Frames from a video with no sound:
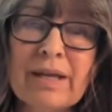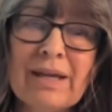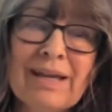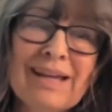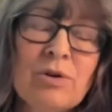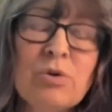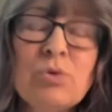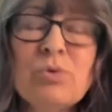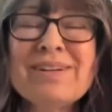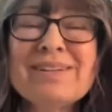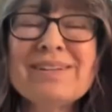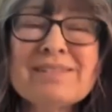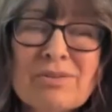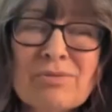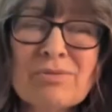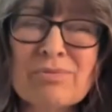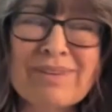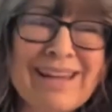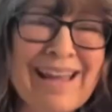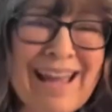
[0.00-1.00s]
who
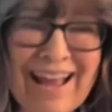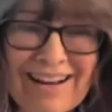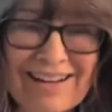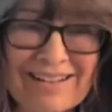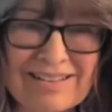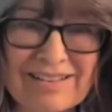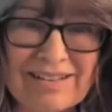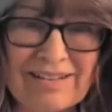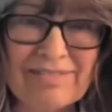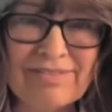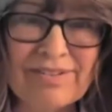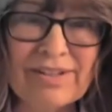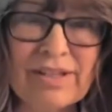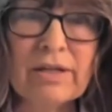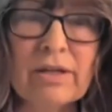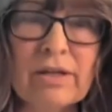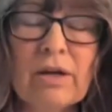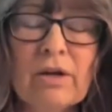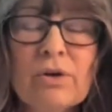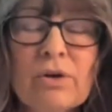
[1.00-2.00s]
isn't reactive,
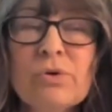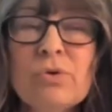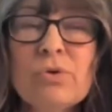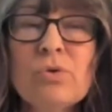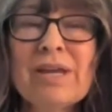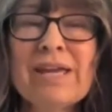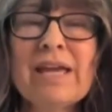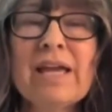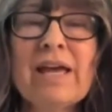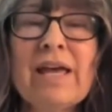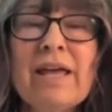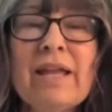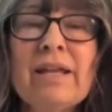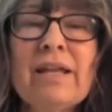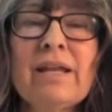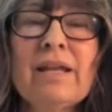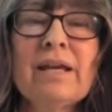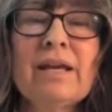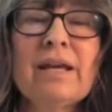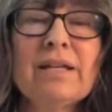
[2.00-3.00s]
who
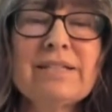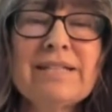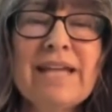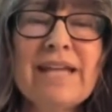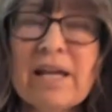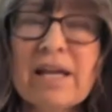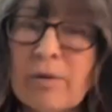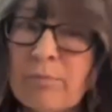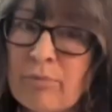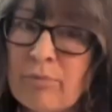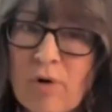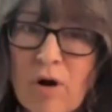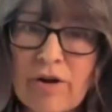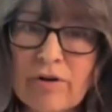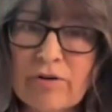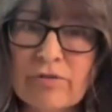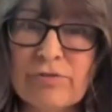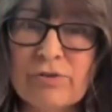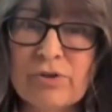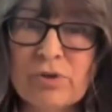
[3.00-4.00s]
can take a
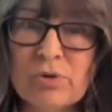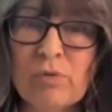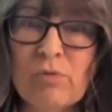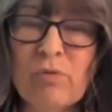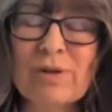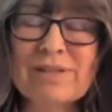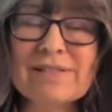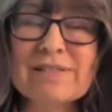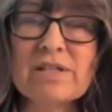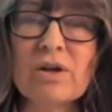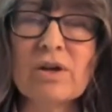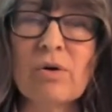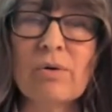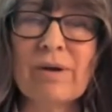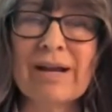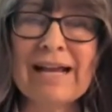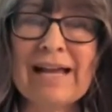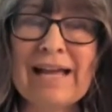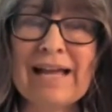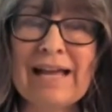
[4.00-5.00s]
broader view of what's
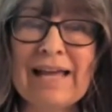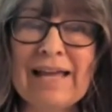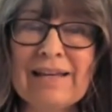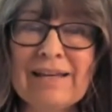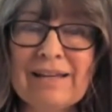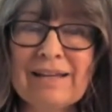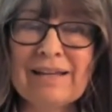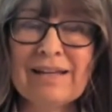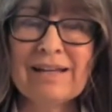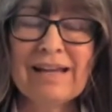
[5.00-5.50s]
going on,